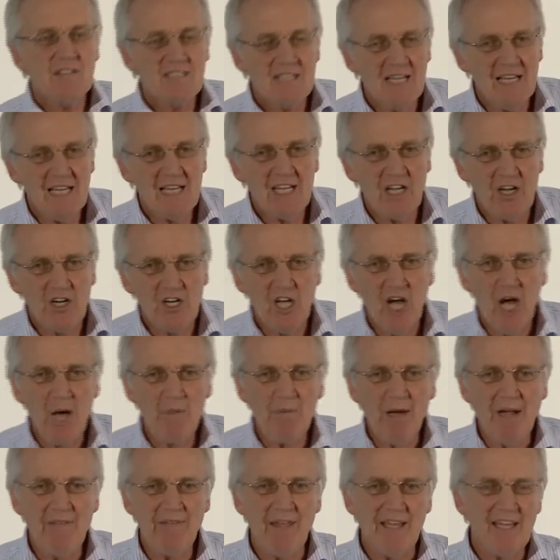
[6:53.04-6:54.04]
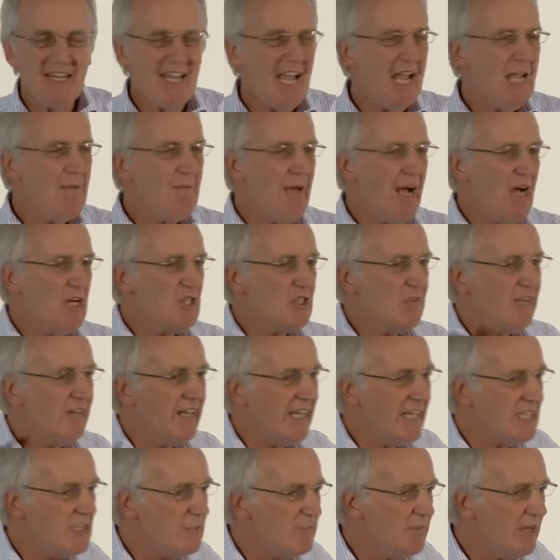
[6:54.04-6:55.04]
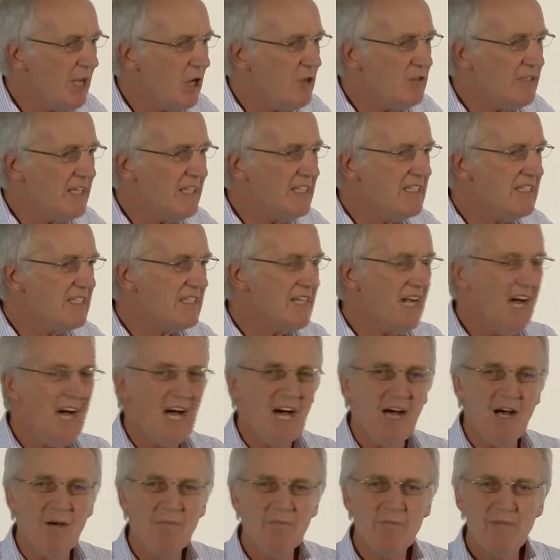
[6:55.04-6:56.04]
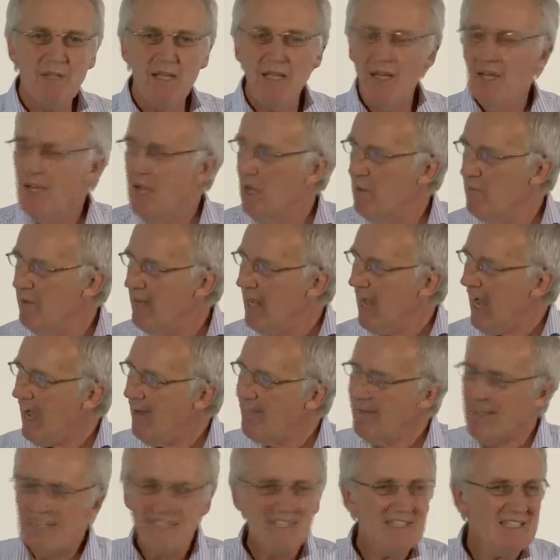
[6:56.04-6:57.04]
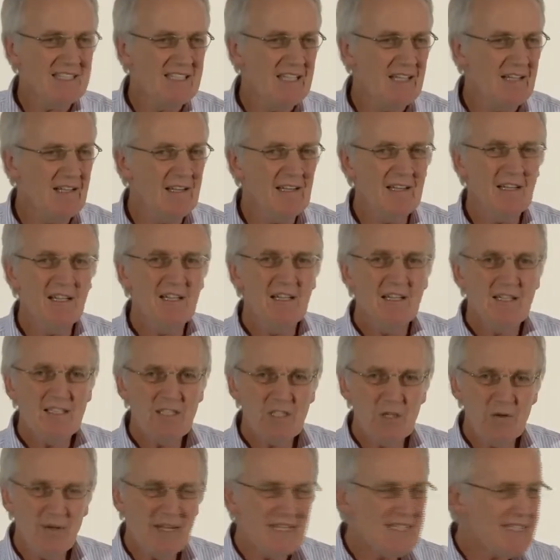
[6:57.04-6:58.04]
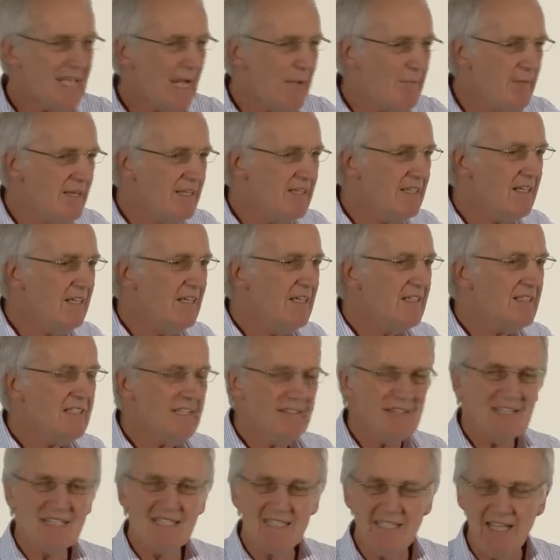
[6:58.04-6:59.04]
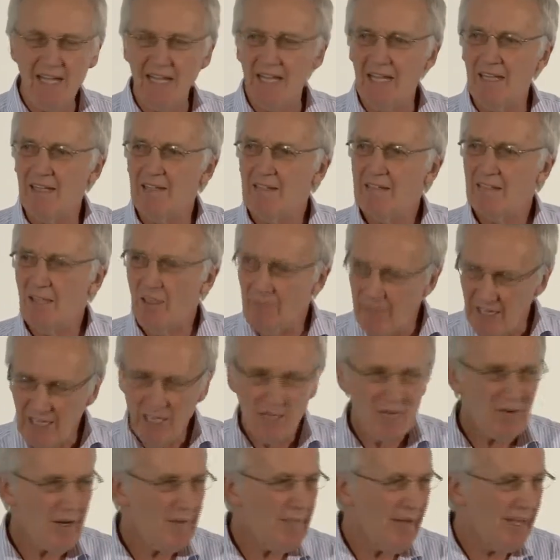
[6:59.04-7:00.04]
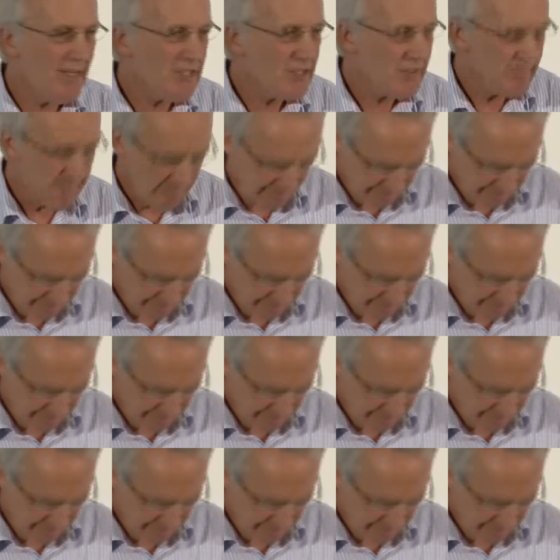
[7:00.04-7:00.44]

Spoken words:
silicon carbide that came out of an exploding star. And we have it still to examine to this day. So thank you very much.